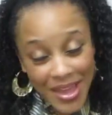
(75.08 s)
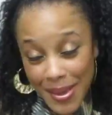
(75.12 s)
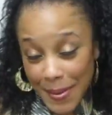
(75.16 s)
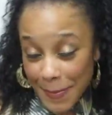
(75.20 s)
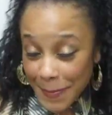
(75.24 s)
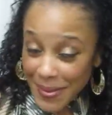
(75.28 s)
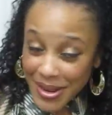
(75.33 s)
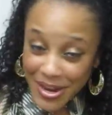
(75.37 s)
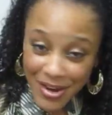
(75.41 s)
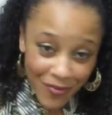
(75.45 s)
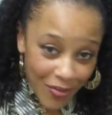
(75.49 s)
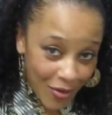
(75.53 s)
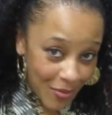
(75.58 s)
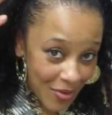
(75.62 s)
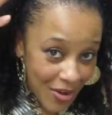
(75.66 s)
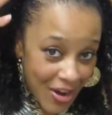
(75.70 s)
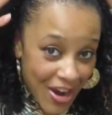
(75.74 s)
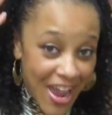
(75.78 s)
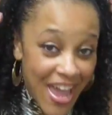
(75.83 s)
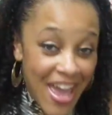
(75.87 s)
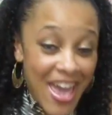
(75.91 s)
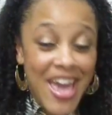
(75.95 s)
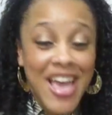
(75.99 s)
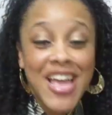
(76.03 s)
Meaning from
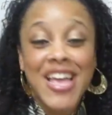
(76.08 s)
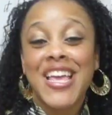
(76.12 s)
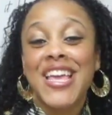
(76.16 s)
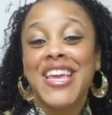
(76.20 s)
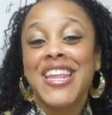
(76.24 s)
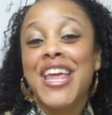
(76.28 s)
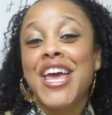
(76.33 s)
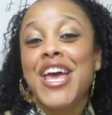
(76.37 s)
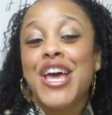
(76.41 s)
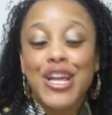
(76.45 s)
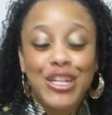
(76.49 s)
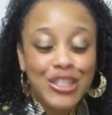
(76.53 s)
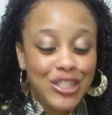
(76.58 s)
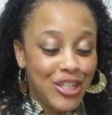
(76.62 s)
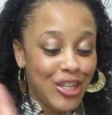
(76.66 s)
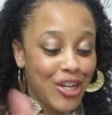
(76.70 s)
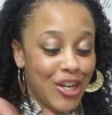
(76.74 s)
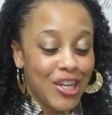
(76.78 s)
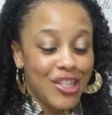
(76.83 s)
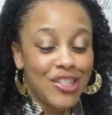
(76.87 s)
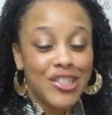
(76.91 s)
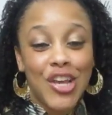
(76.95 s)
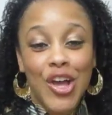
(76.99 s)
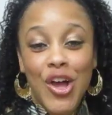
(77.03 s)
your head to
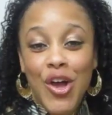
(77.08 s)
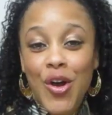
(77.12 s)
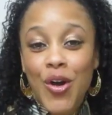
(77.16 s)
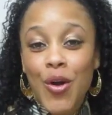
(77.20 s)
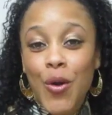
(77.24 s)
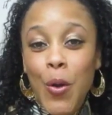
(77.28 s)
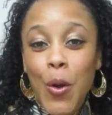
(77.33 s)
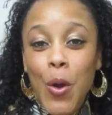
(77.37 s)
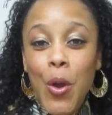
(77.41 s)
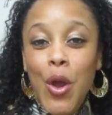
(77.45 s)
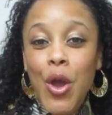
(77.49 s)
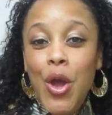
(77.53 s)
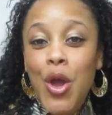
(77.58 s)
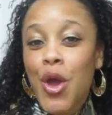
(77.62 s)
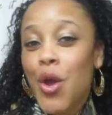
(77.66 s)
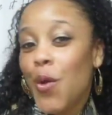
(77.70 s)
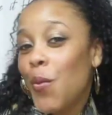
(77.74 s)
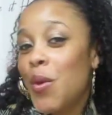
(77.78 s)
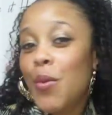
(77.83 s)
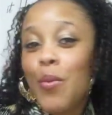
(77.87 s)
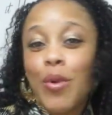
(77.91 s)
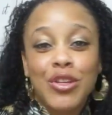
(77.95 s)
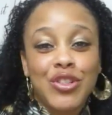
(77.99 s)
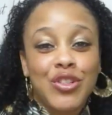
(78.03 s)
your toes,
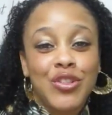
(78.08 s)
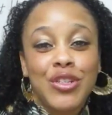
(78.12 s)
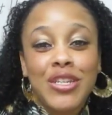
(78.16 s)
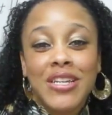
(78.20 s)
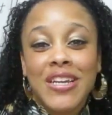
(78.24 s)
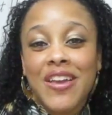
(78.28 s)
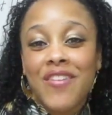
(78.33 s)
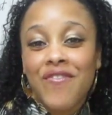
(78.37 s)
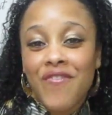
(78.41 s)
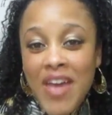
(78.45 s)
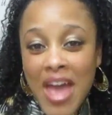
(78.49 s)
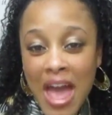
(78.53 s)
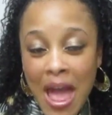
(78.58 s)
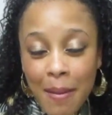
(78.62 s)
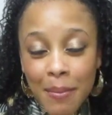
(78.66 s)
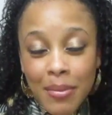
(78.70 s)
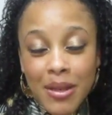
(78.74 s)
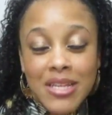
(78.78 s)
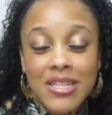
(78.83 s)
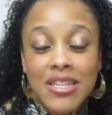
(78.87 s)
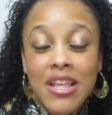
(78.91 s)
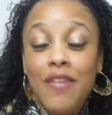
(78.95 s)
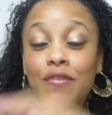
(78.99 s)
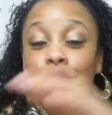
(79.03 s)
we want you looking
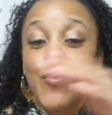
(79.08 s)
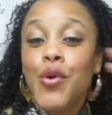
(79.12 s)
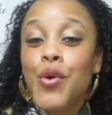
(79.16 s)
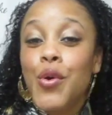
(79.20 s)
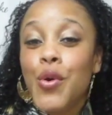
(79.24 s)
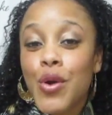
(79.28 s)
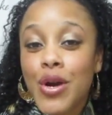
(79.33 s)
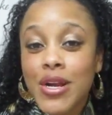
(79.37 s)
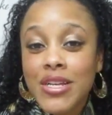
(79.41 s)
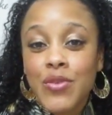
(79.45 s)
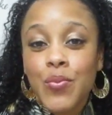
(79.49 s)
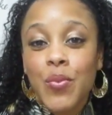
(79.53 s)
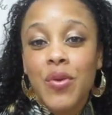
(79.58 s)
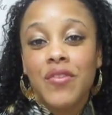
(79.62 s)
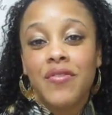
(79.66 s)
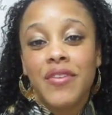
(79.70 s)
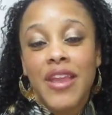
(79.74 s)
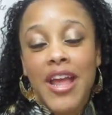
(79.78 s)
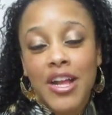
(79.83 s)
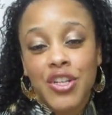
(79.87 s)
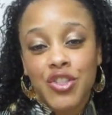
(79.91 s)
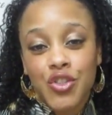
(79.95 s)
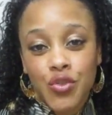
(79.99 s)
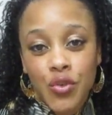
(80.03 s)
fabulous. Of course, with
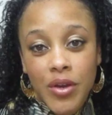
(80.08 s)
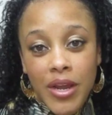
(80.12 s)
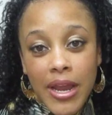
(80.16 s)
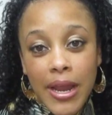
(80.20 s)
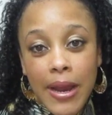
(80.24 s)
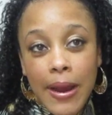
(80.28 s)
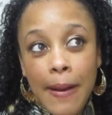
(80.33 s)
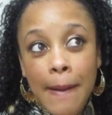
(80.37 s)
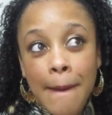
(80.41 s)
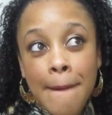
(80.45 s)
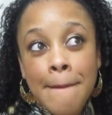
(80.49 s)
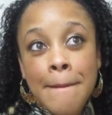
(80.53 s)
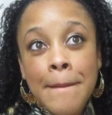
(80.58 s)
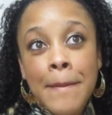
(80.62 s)
natural hair.